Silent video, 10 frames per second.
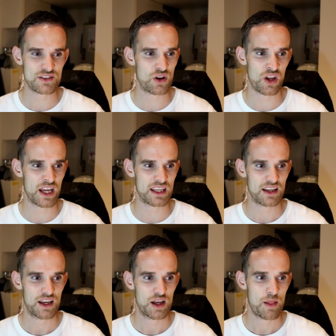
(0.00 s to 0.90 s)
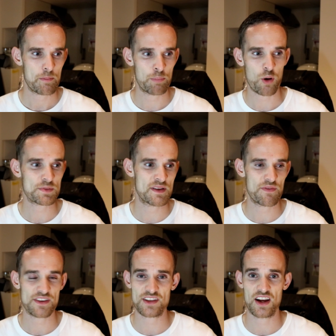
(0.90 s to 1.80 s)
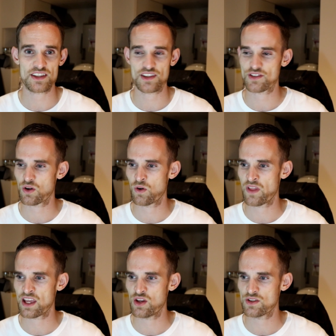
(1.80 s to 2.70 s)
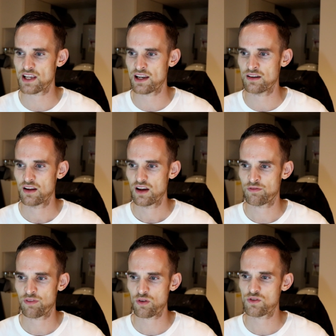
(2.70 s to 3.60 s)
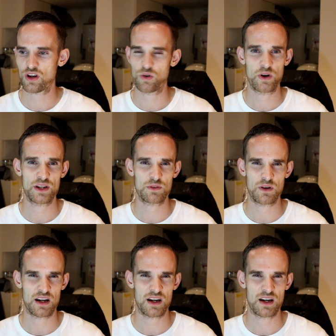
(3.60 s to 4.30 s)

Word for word: not like pop synthesizers or they're using Vocaloid or